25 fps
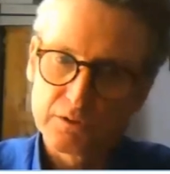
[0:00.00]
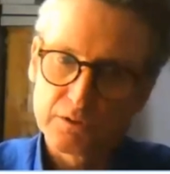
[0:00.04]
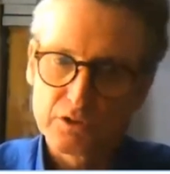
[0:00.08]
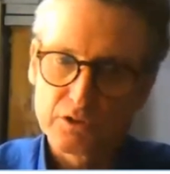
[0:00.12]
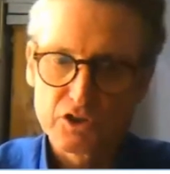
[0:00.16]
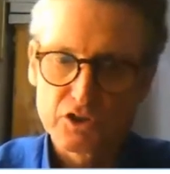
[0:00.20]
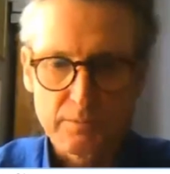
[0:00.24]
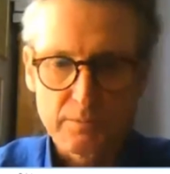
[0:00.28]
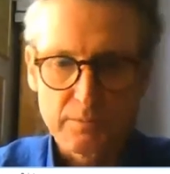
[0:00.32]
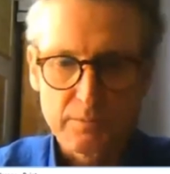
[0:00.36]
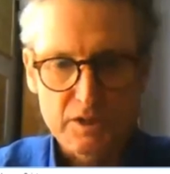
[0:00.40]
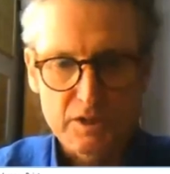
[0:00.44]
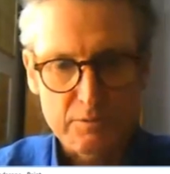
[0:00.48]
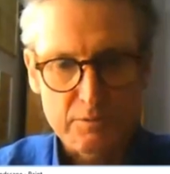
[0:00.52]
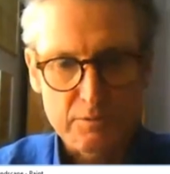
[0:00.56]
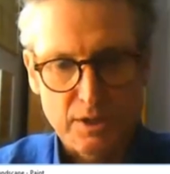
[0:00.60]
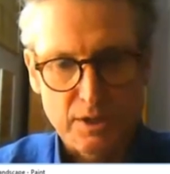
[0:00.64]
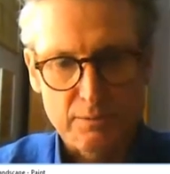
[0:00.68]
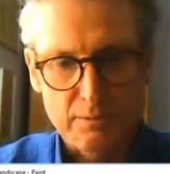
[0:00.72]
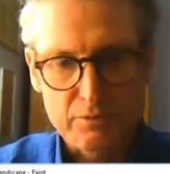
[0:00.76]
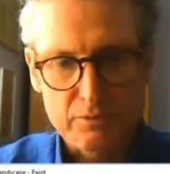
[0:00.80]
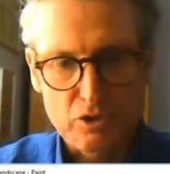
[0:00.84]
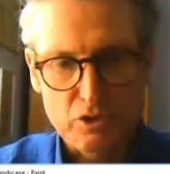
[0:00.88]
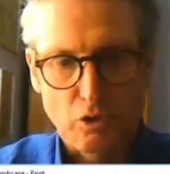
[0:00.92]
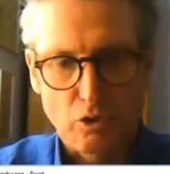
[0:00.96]
also the
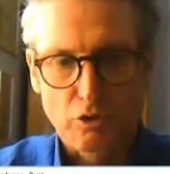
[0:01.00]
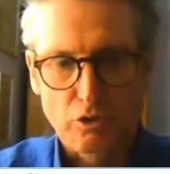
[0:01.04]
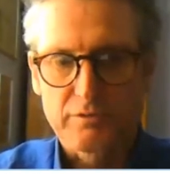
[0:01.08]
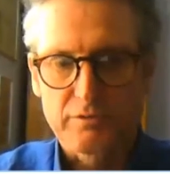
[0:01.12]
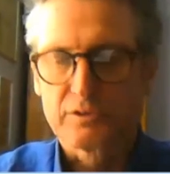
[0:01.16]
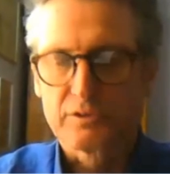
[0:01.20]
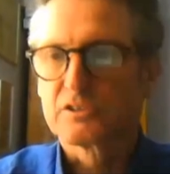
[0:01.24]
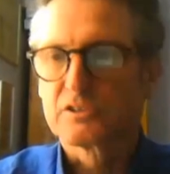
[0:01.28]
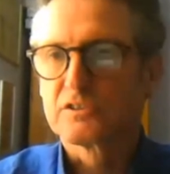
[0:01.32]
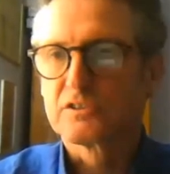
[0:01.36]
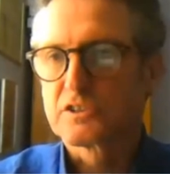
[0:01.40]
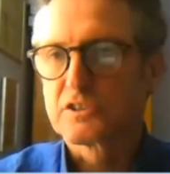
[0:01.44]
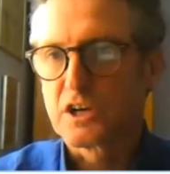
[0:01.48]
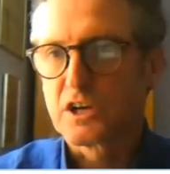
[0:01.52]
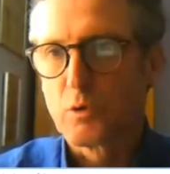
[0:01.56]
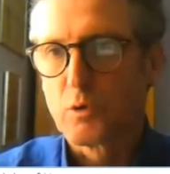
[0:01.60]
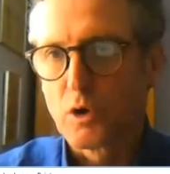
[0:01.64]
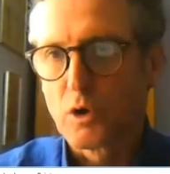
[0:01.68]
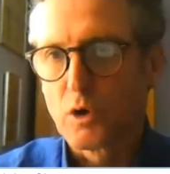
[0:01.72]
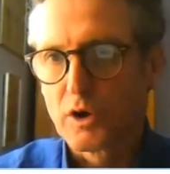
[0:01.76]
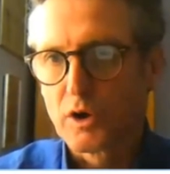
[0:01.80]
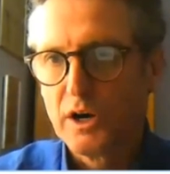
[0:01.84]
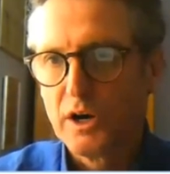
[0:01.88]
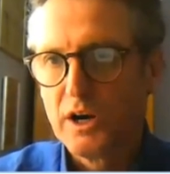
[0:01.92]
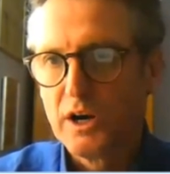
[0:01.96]
gymnosperms, conifers and
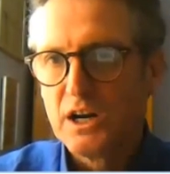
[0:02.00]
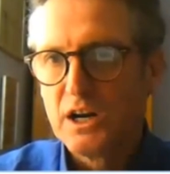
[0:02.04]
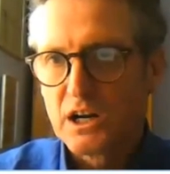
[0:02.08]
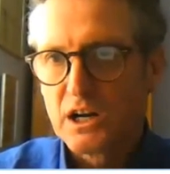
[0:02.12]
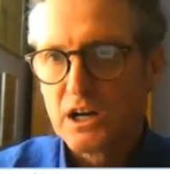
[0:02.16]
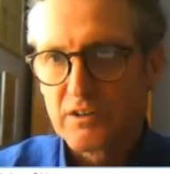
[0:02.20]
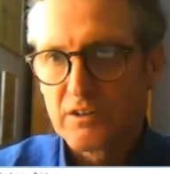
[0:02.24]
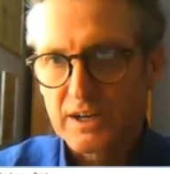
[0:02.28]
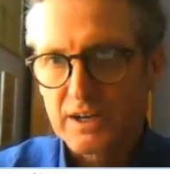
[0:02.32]
so on,